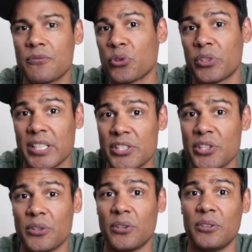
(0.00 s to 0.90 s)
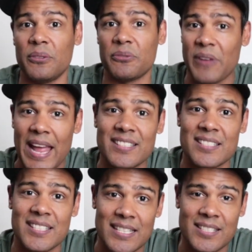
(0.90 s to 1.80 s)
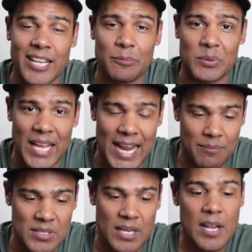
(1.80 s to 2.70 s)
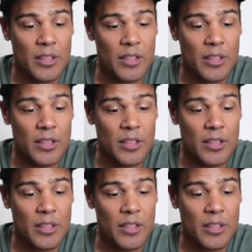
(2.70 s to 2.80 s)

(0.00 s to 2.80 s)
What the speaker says: traditional fantasy type games.